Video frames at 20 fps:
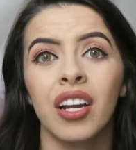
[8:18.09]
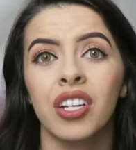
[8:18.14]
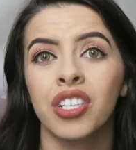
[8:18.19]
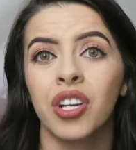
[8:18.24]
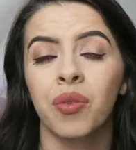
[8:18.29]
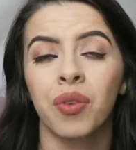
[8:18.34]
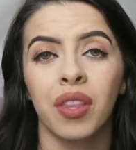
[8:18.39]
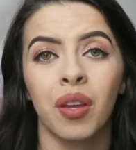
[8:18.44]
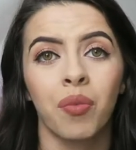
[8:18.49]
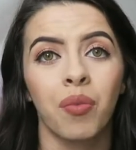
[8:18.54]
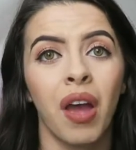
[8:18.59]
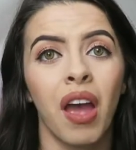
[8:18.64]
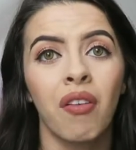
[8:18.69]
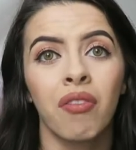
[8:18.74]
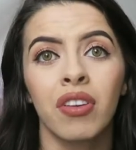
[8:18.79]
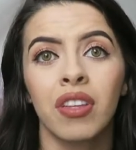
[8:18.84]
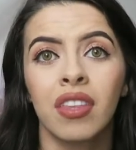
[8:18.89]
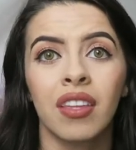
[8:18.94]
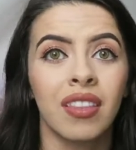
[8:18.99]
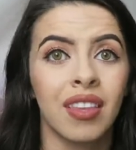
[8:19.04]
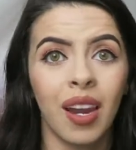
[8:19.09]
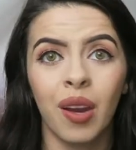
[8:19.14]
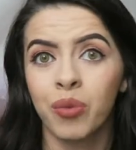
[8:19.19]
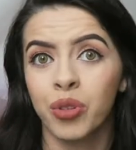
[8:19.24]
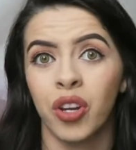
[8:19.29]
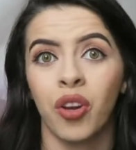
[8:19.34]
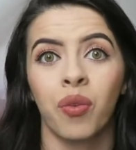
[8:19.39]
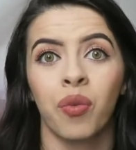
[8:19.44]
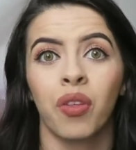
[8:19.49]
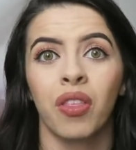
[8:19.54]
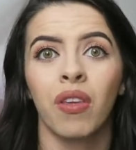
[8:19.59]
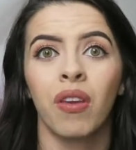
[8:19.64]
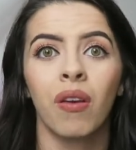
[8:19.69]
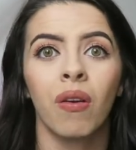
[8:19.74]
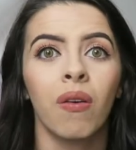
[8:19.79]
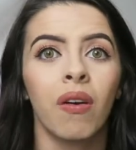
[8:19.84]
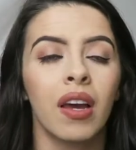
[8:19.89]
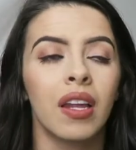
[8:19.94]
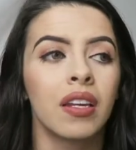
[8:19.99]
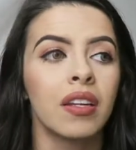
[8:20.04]
I shared with them everything that I'm sharing with
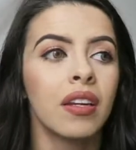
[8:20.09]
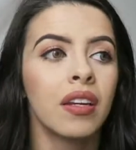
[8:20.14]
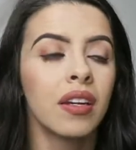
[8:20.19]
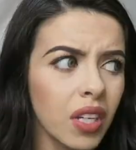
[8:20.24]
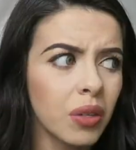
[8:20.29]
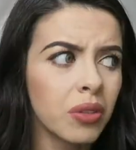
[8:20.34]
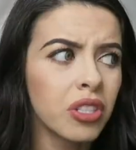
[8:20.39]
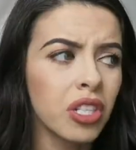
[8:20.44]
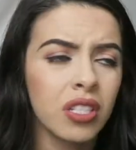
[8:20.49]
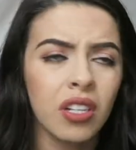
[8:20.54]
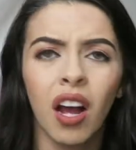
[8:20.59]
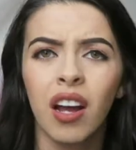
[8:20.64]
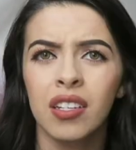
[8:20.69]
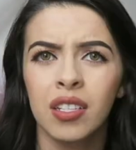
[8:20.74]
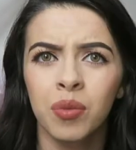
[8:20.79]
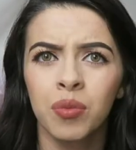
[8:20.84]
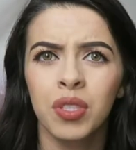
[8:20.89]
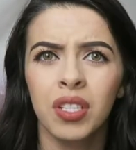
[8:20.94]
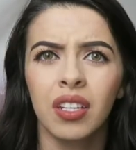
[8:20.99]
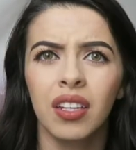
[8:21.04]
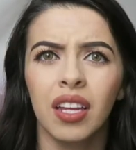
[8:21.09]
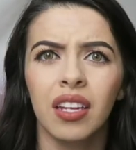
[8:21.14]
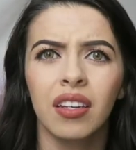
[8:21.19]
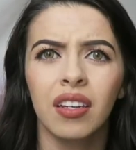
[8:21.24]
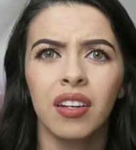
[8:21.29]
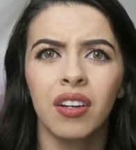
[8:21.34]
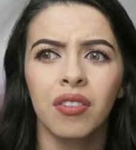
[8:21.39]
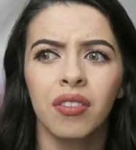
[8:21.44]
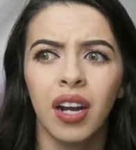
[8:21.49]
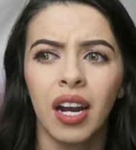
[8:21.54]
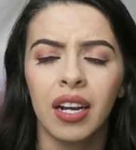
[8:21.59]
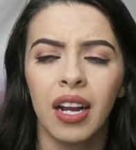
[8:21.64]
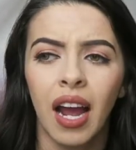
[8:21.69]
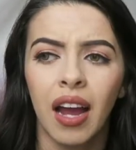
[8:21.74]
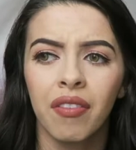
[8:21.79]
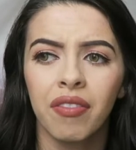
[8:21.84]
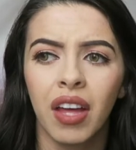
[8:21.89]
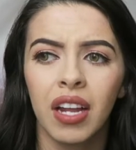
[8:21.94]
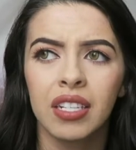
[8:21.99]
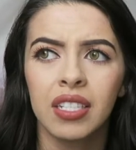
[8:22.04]
you, and it was just awesome to, like, you know, kind of
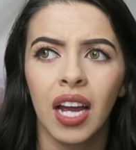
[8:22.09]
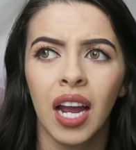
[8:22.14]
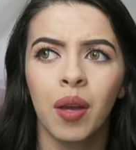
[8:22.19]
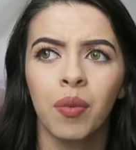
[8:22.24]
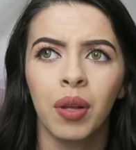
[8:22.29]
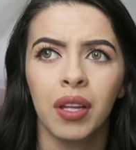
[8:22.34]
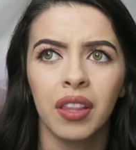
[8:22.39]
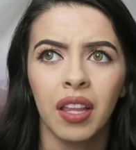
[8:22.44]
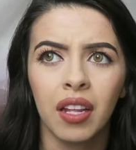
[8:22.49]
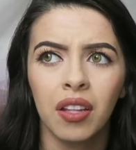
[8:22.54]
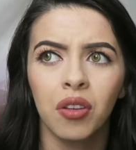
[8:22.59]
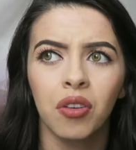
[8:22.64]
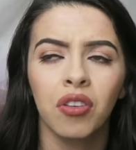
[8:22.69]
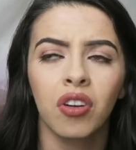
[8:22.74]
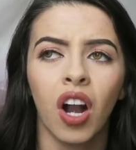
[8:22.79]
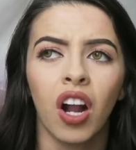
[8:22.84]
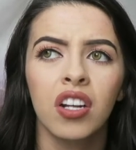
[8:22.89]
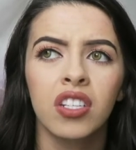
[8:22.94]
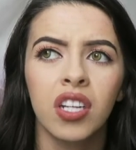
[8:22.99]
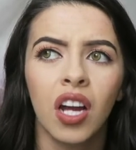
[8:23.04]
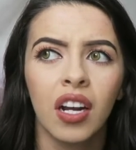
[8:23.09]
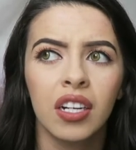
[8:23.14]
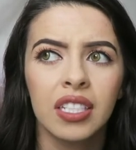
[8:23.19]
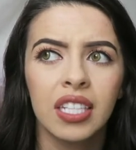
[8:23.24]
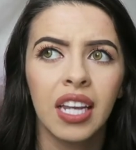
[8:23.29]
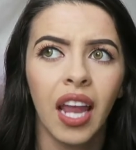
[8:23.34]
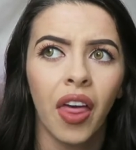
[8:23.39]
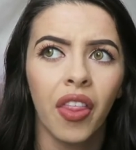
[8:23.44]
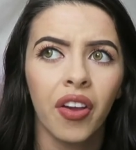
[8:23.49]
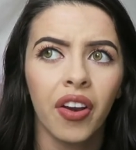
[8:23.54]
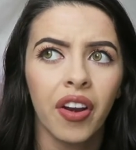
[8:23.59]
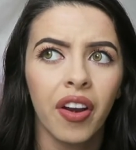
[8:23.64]
have that time, like that little God talk together.